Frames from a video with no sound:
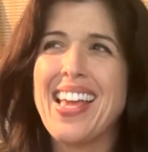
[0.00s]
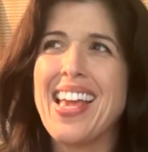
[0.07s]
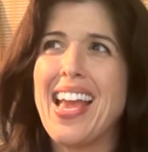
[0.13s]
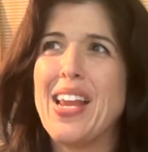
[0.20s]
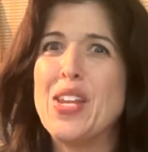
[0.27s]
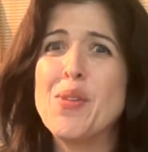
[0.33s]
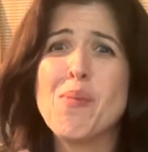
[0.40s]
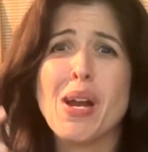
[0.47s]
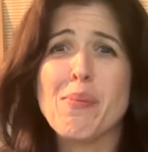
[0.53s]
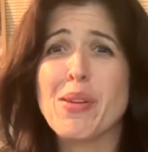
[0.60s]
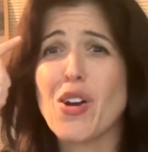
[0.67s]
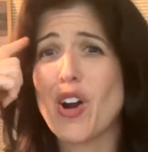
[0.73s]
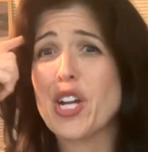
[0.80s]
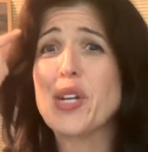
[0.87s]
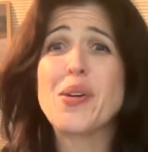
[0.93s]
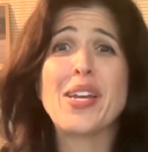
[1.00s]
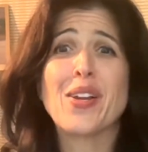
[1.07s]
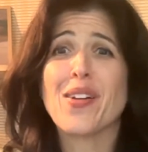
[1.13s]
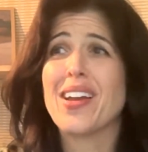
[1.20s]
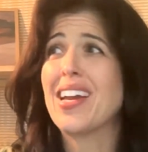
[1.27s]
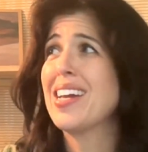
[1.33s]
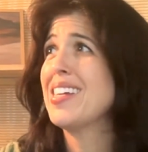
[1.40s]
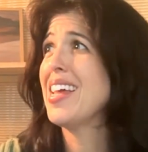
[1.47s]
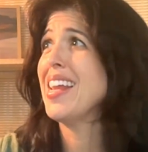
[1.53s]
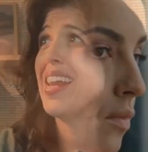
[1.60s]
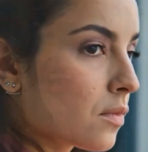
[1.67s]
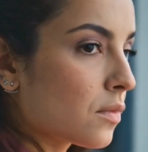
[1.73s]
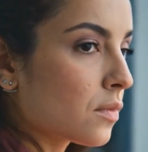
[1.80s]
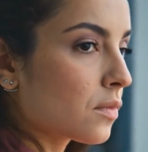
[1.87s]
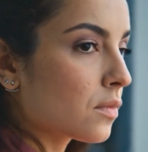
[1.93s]
and you might be arguing in your head an
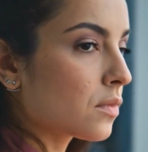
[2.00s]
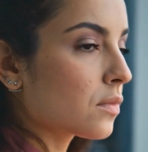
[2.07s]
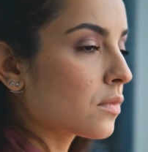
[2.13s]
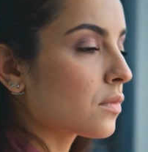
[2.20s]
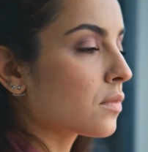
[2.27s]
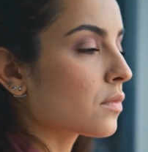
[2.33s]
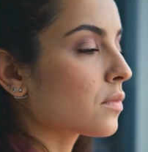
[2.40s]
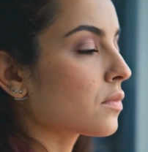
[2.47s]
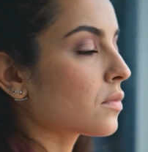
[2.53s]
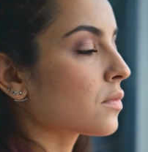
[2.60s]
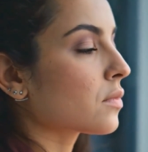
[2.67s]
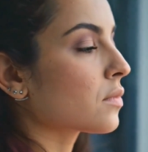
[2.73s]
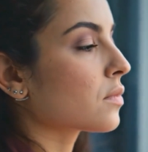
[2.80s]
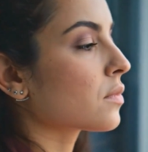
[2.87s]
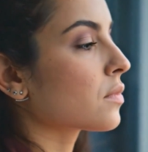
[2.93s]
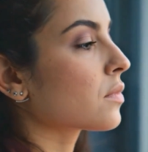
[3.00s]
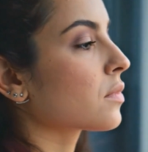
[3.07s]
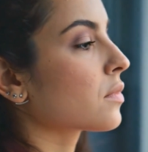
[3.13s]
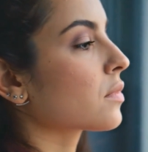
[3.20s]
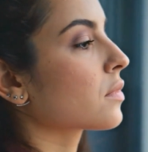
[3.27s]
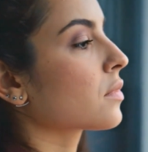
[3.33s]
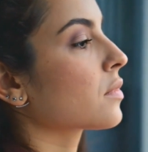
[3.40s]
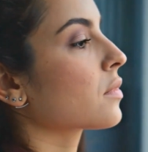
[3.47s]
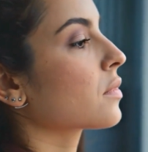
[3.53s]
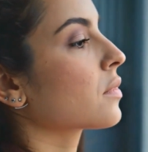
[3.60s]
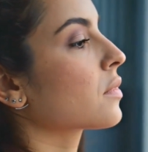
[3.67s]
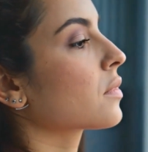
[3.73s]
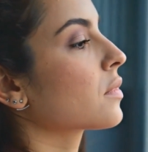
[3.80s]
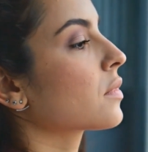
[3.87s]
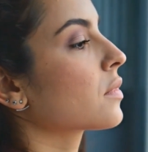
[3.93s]
hour, a day, a week later, and